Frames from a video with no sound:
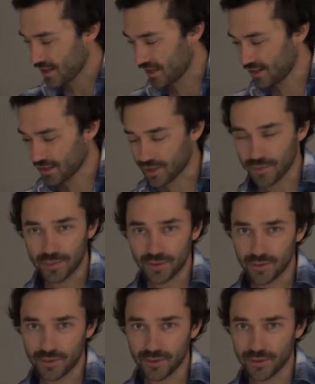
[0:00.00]
and a
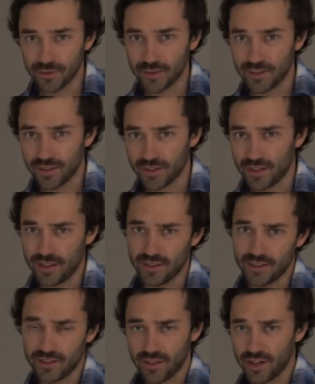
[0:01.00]
computer
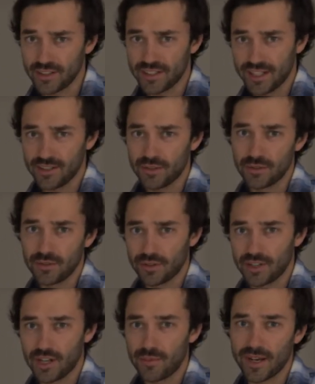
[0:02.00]
and logged into your
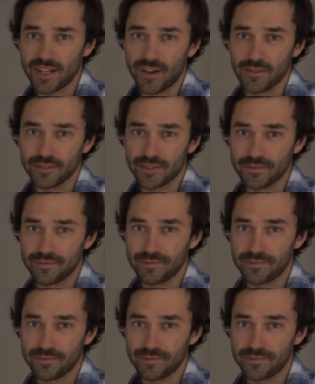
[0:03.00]
club account.